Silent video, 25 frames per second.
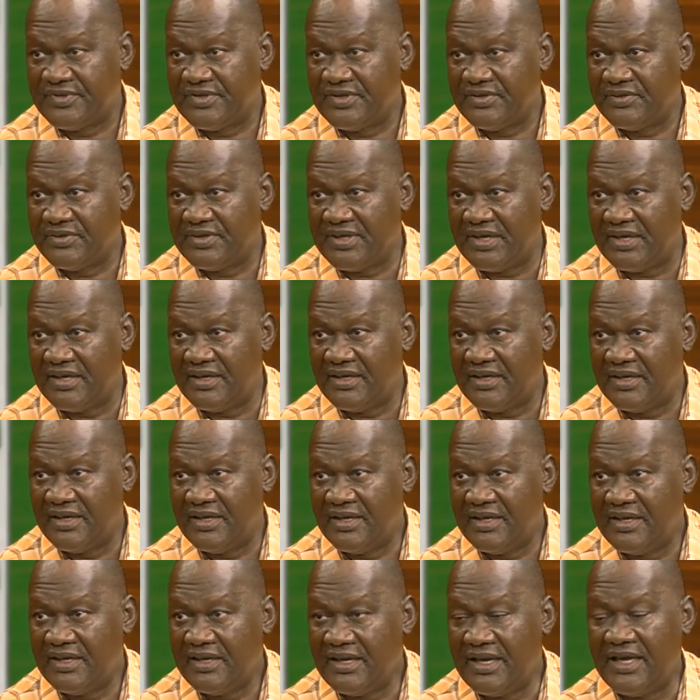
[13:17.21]
Okay?
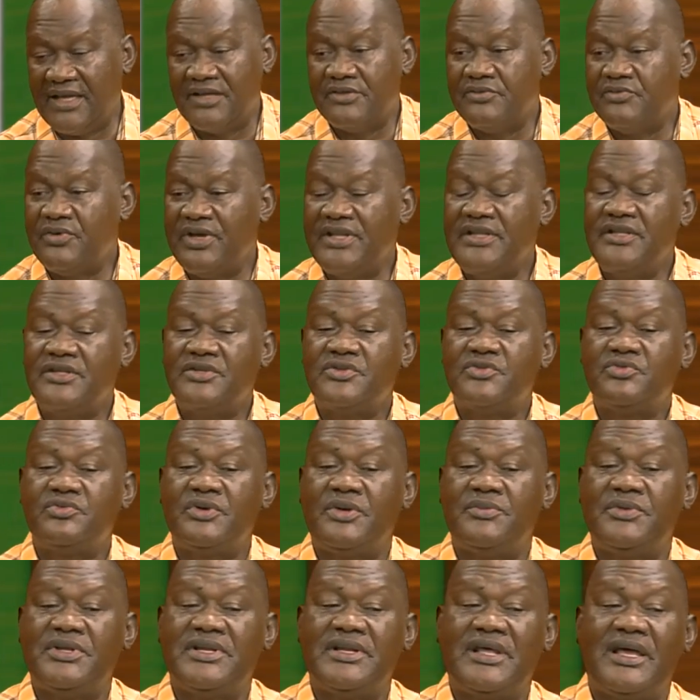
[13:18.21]
And when these
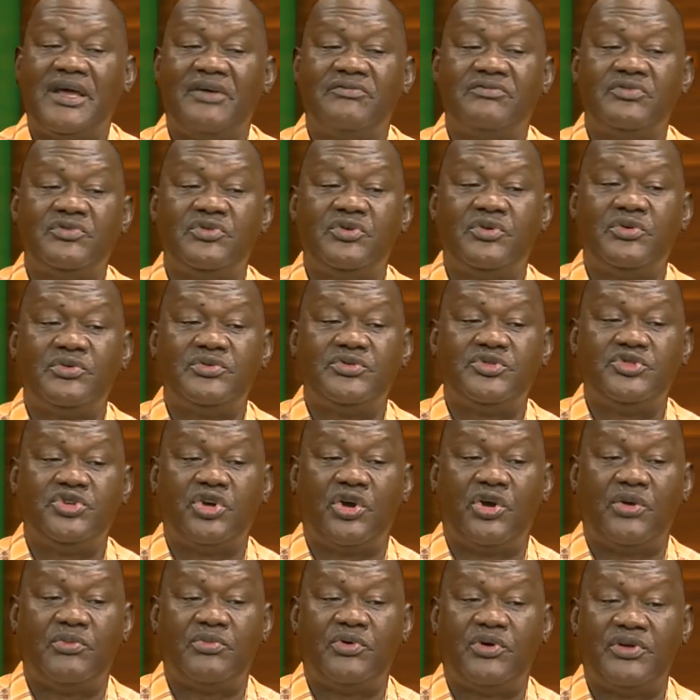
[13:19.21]
women have no
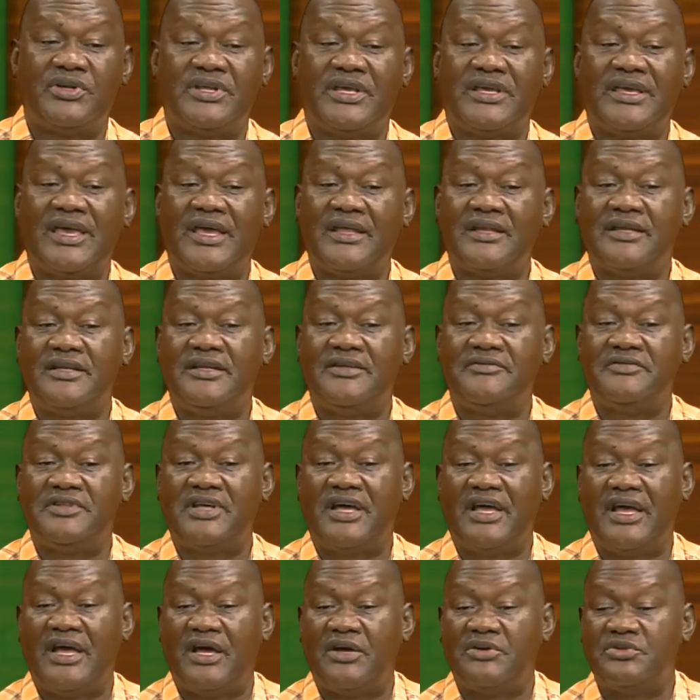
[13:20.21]
job or they can't leave the
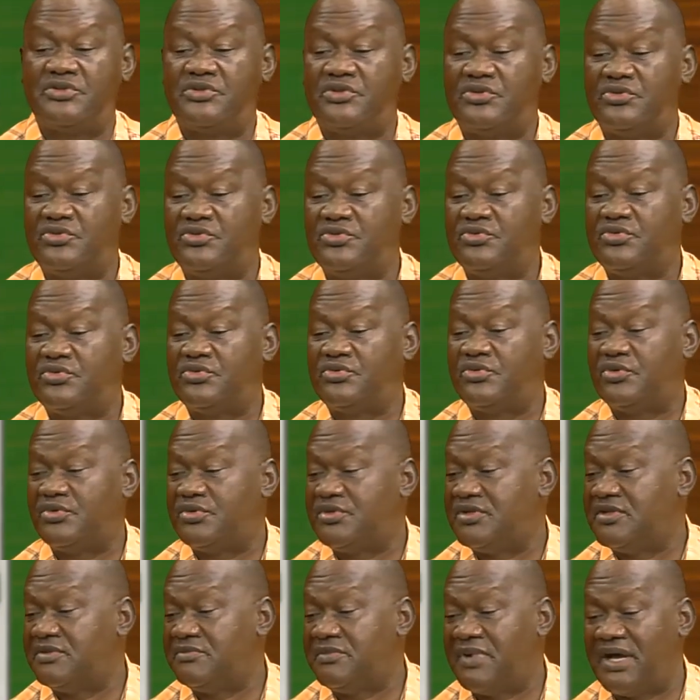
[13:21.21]
house or do, go
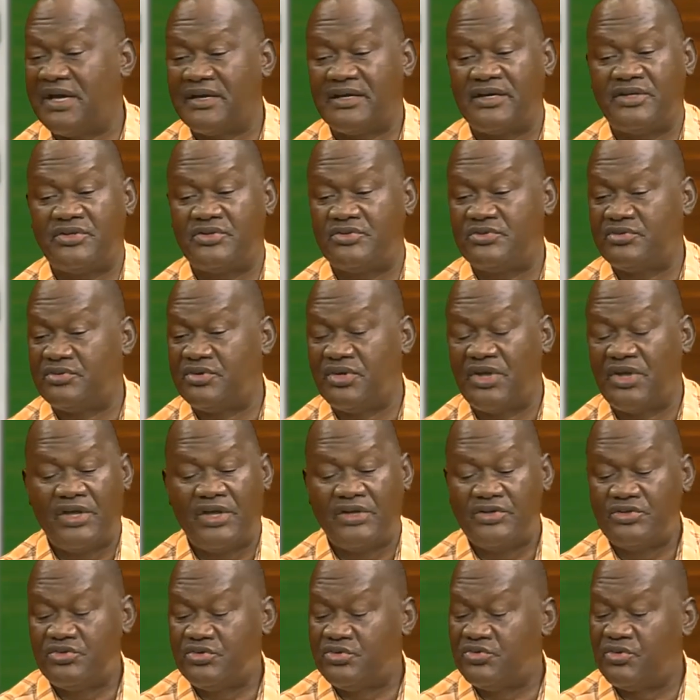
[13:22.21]
to the market to
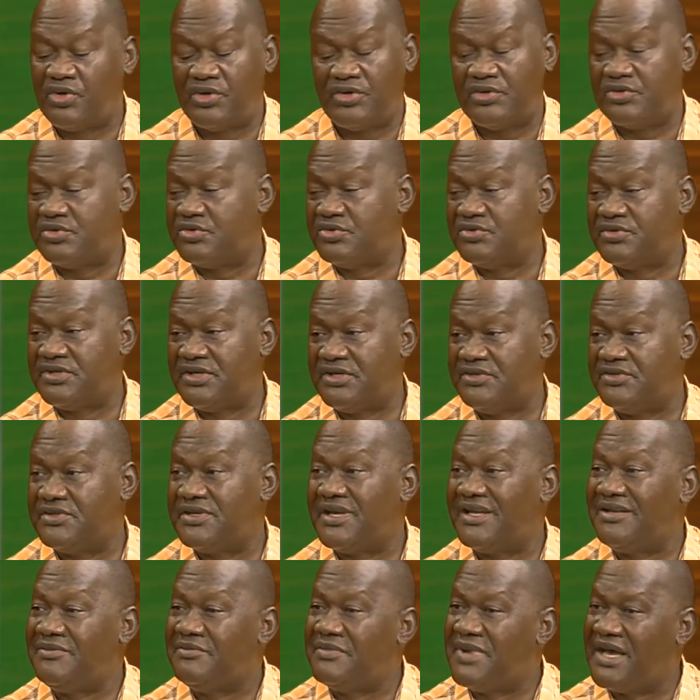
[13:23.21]
do one or two things, you
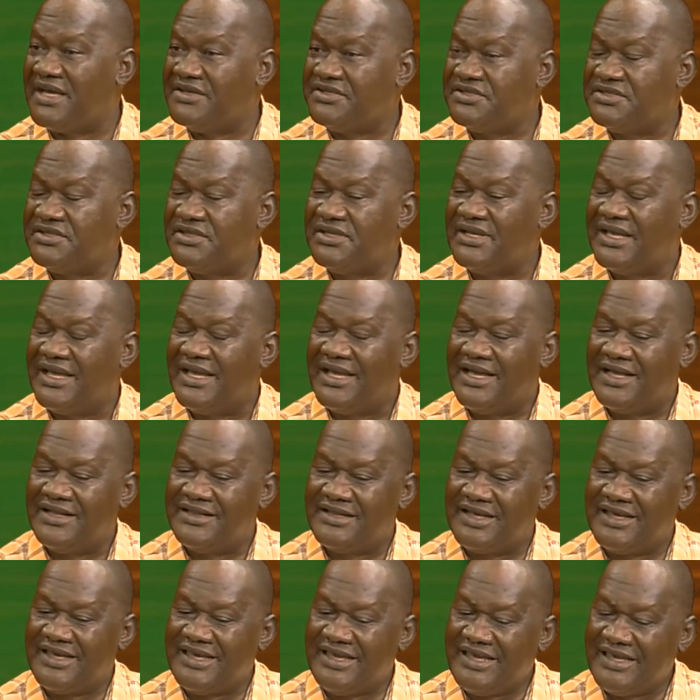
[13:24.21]
can imagine
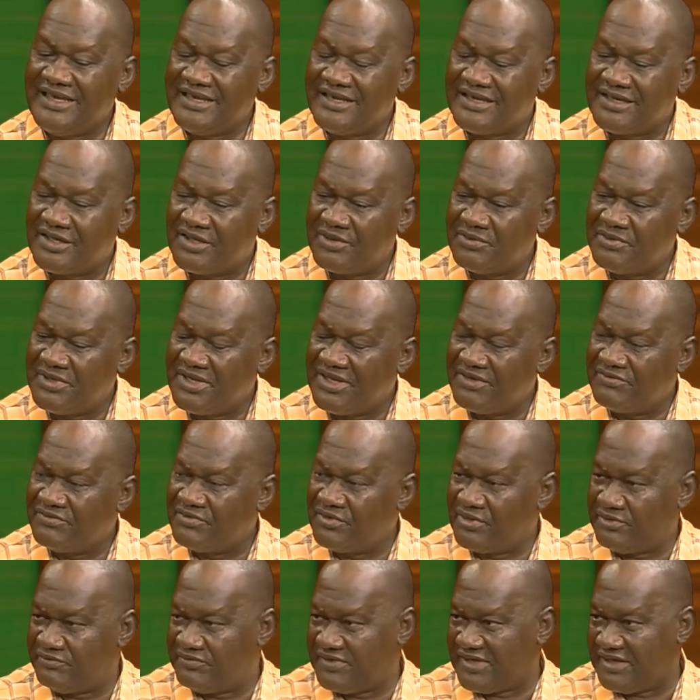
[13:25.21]
the income level
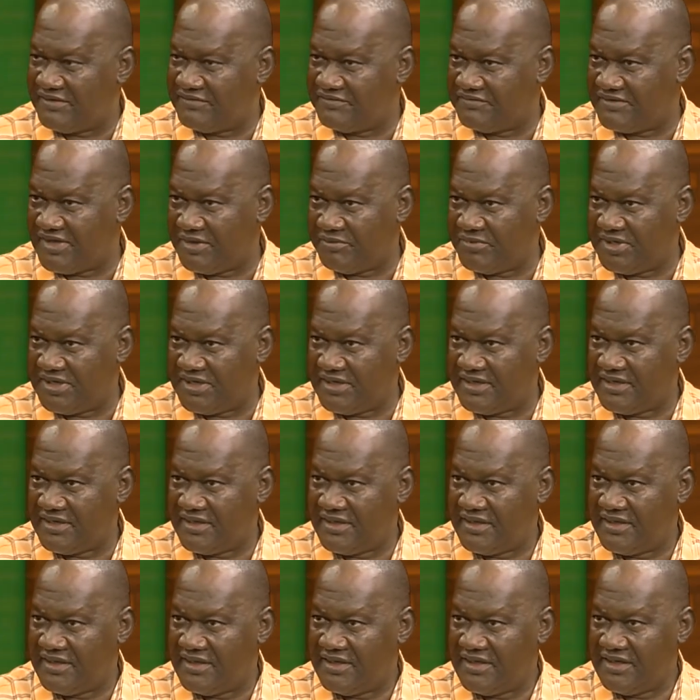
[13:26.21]
of that family.
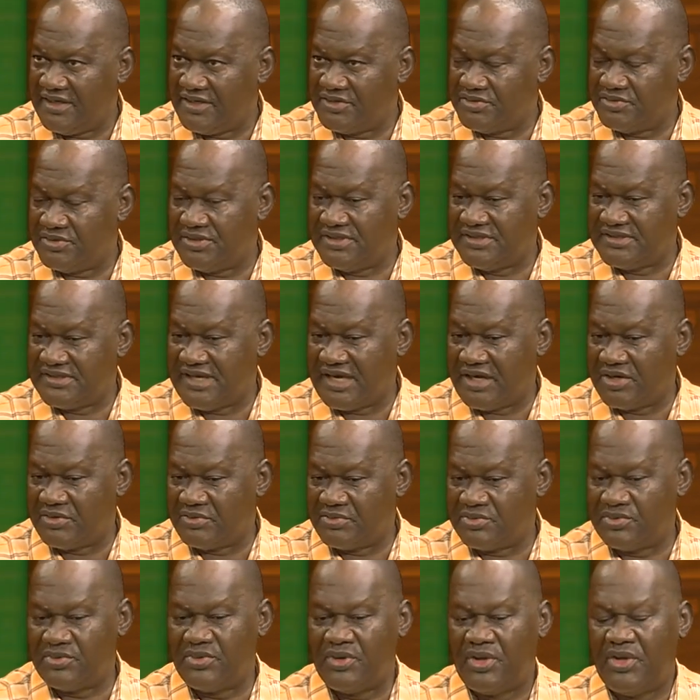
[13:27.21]
It's really
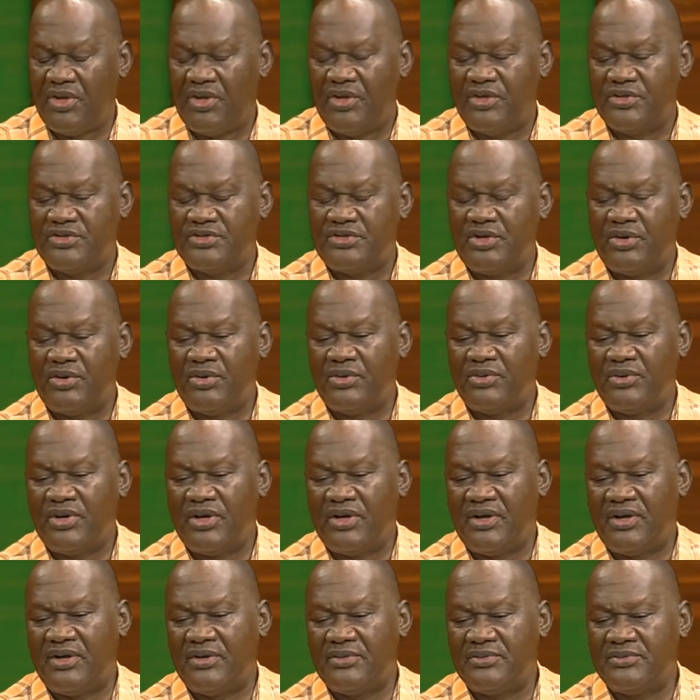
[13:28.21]
terrible. So
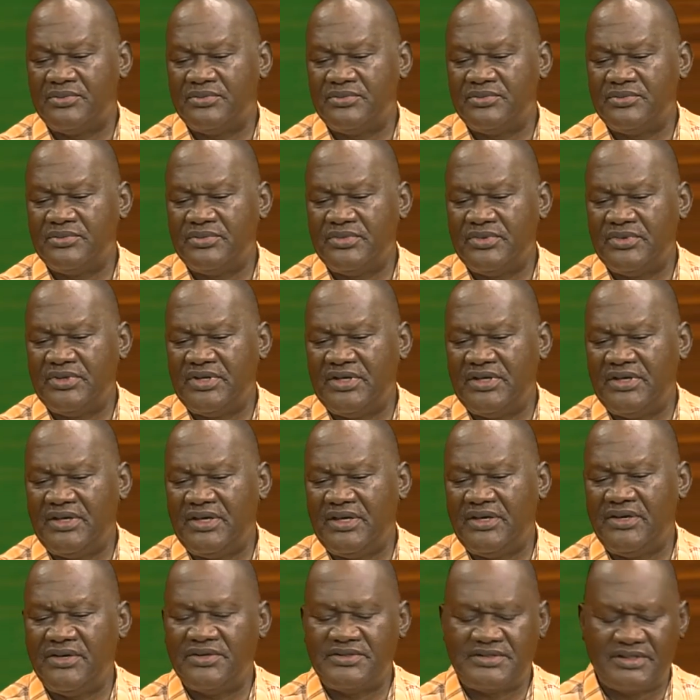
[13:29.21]
um,
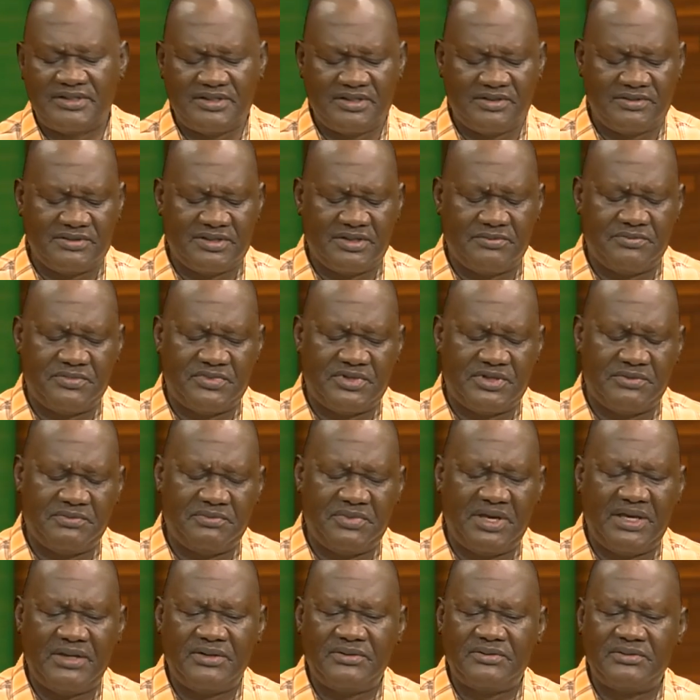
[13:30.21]
you see, the, the, the,
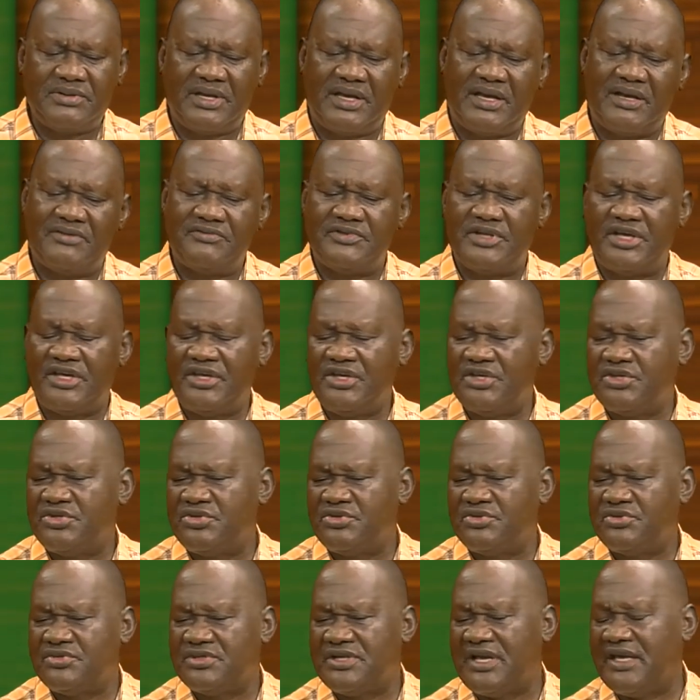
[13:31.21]
men have their
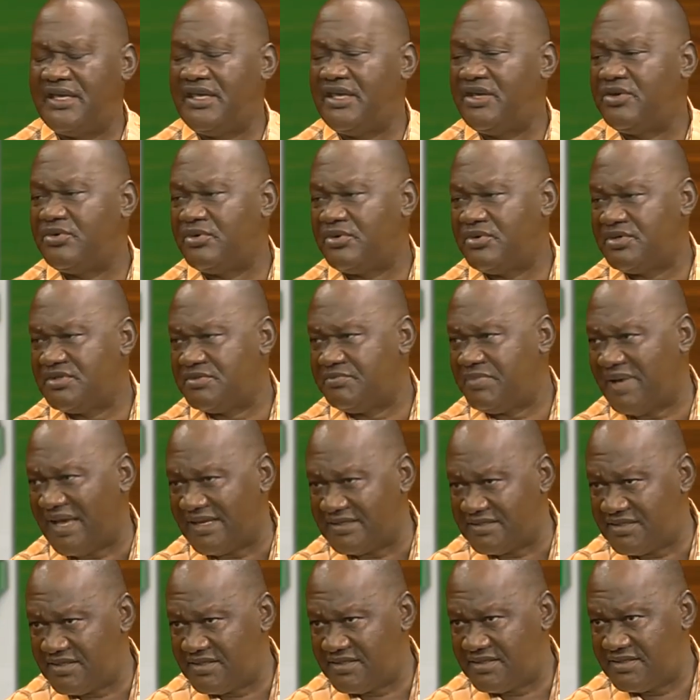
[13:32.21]
issues, their ego is
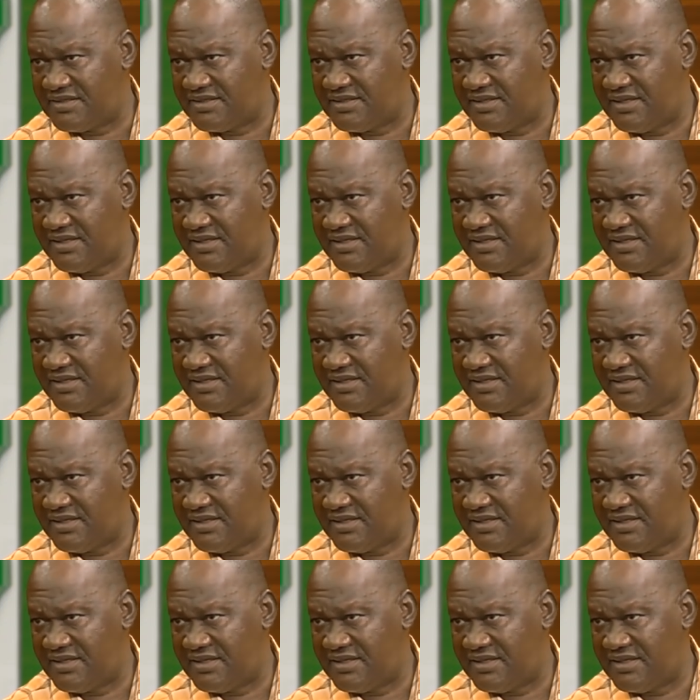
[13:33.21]
battered